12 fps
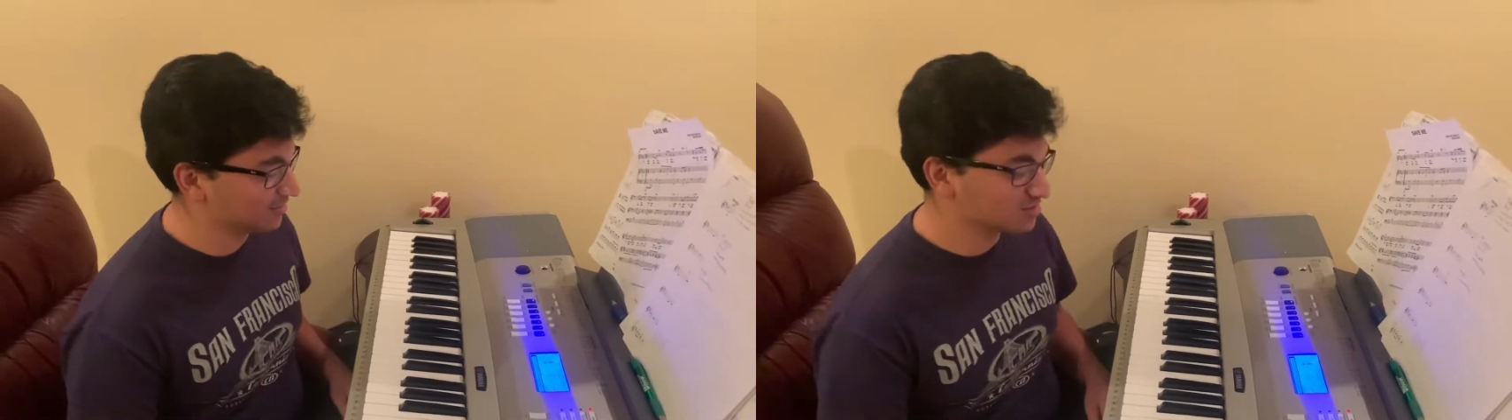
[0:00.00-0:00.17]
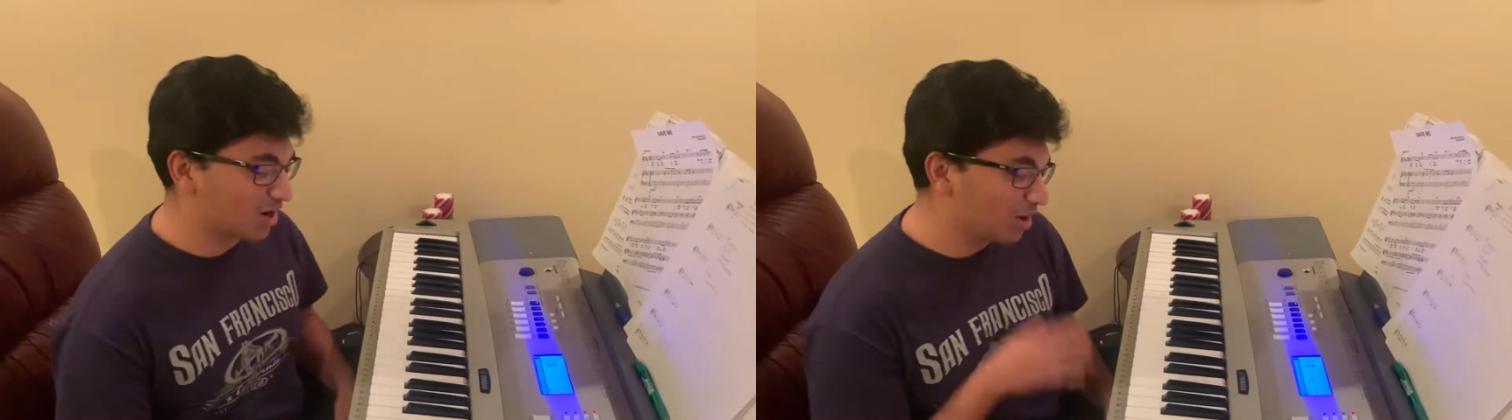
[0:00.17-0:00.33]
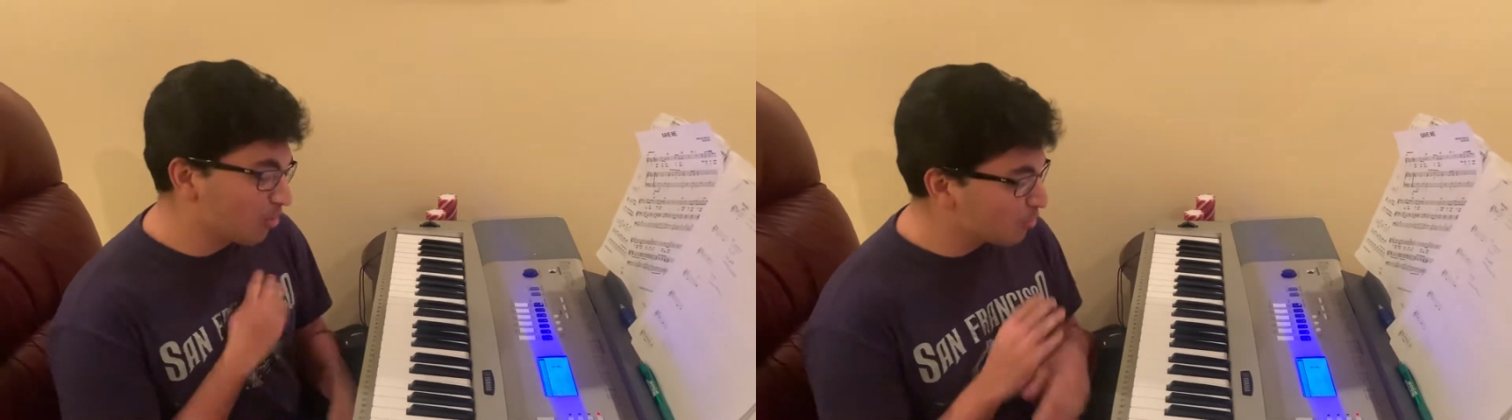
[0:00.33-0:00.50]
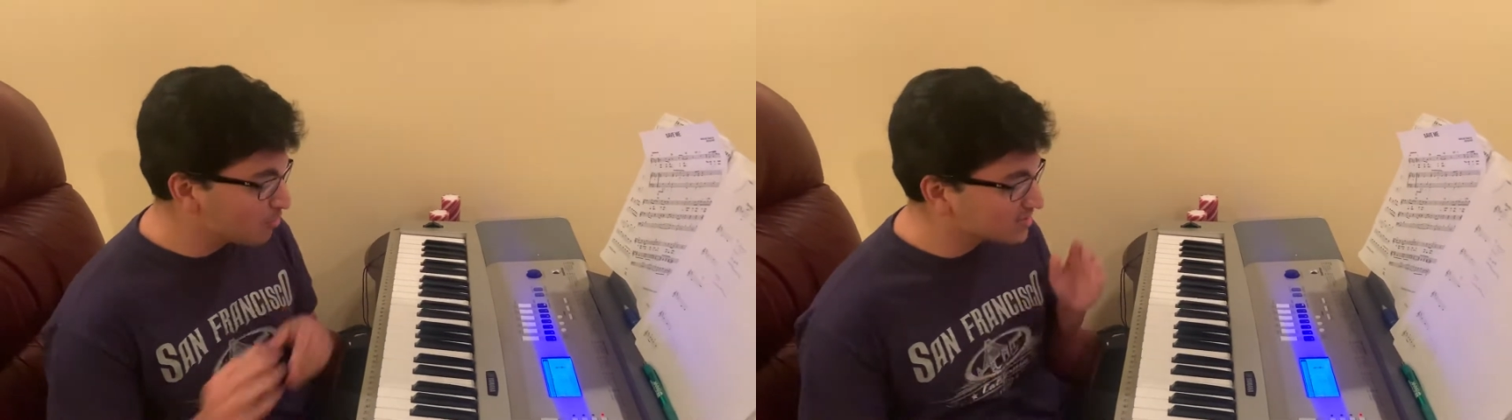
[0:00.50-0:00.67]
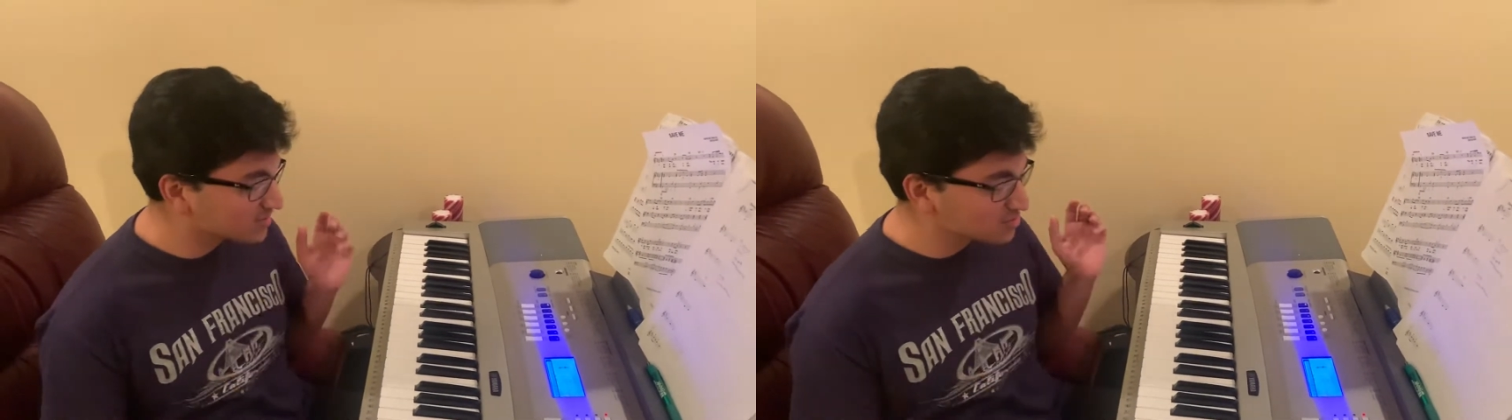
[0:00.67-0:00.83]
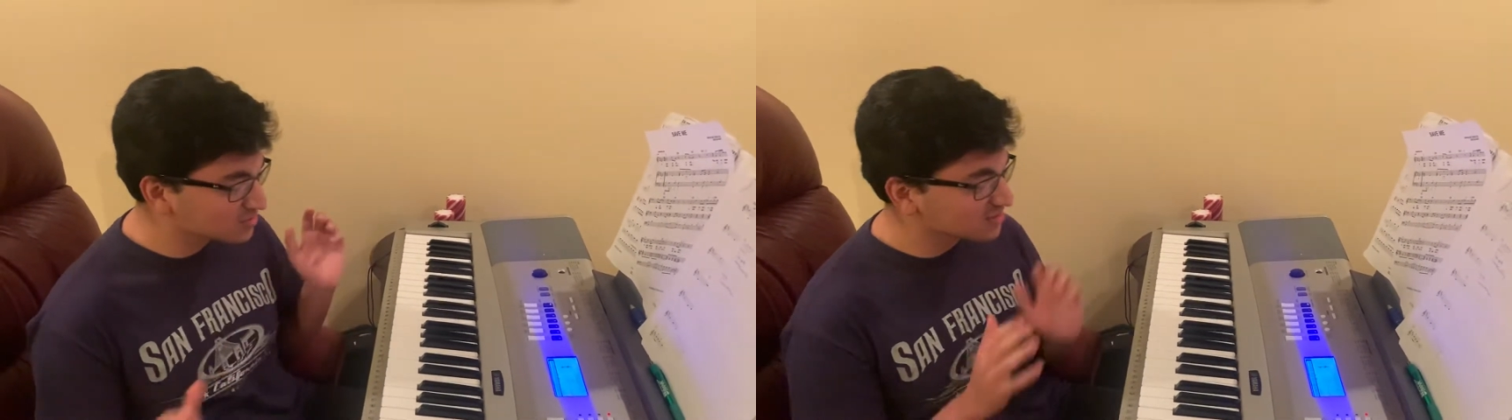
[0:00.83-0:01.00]
So I
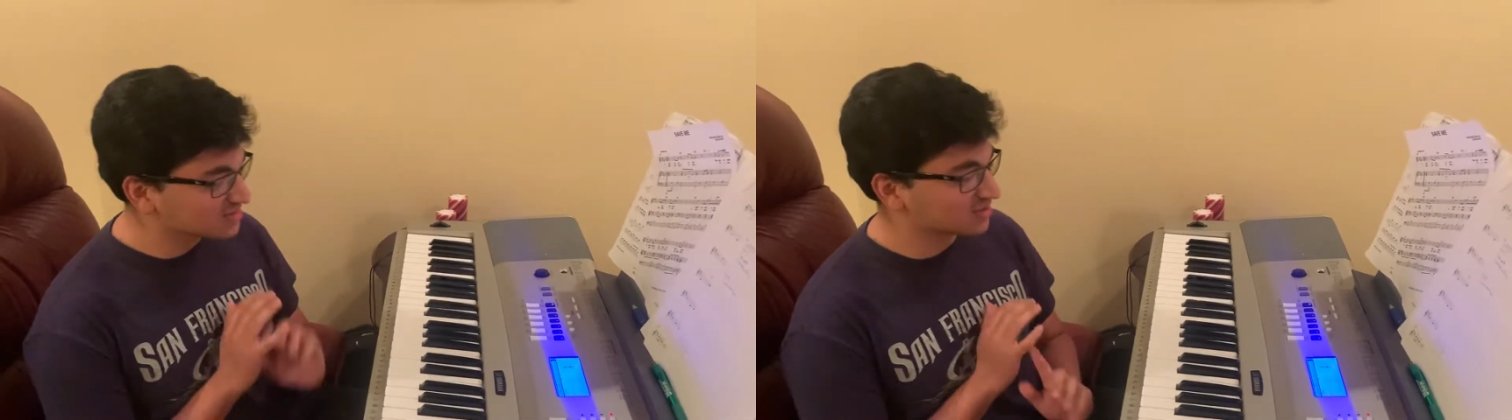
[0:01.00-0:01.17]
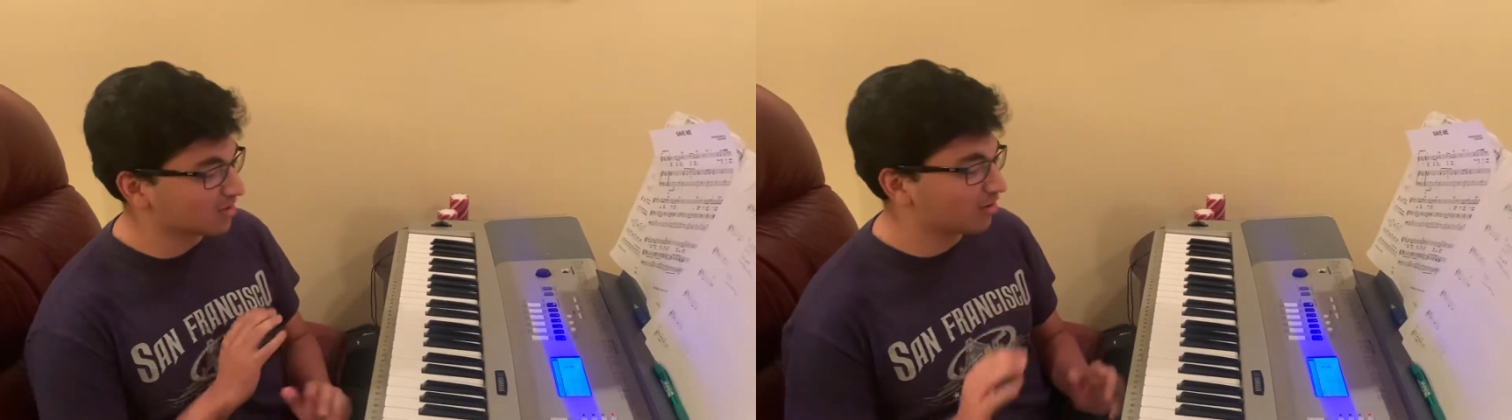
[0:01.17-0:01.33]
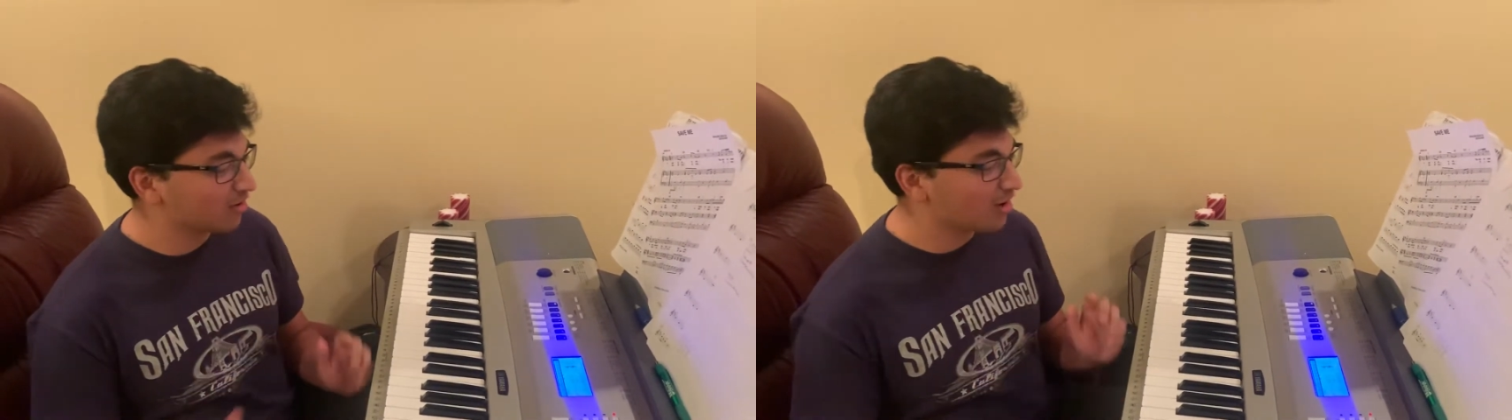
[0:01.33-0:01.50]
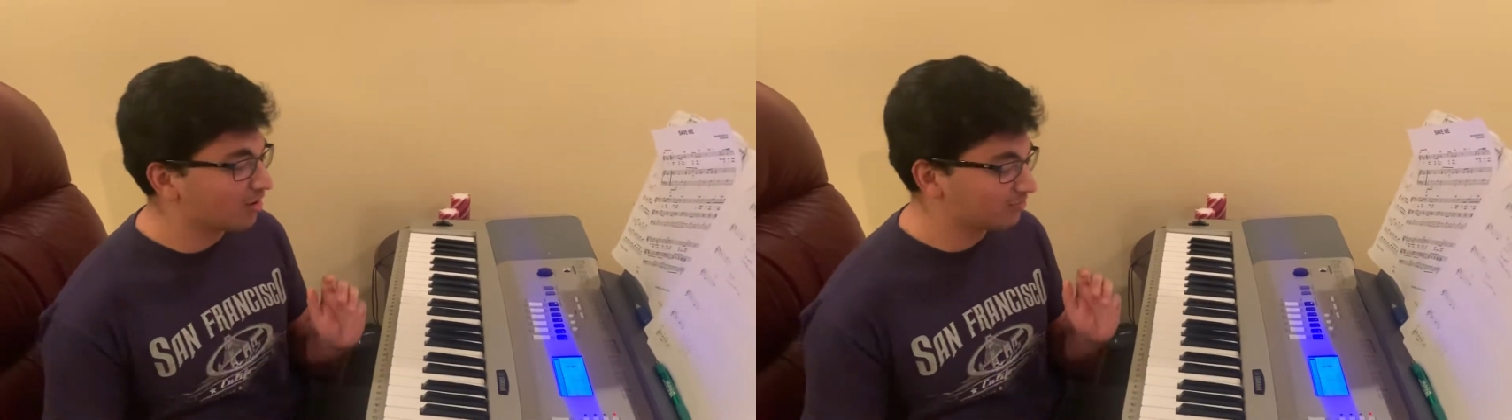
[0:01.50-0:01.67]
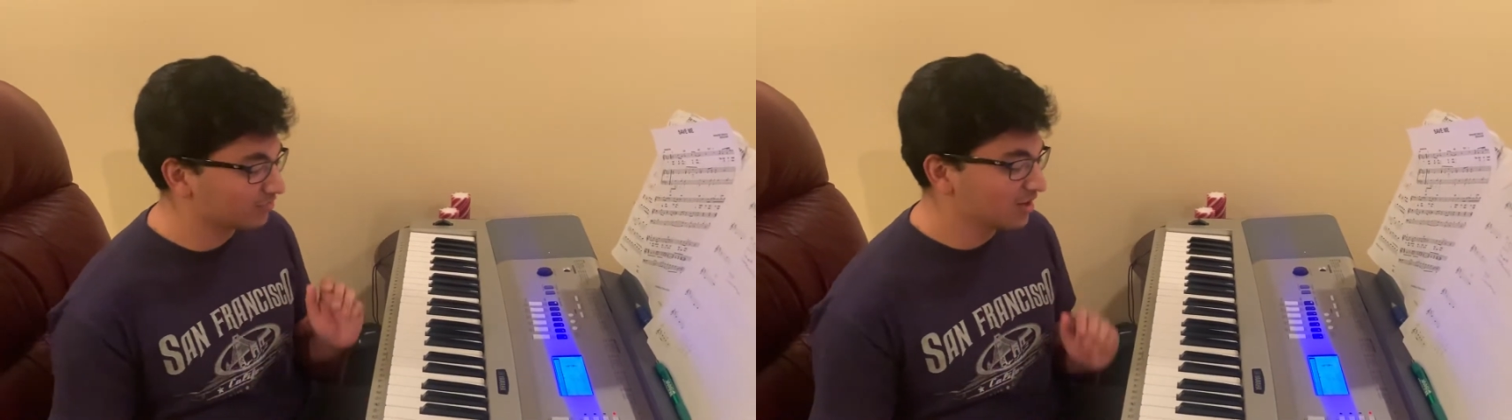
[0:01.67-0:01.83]
always usually start off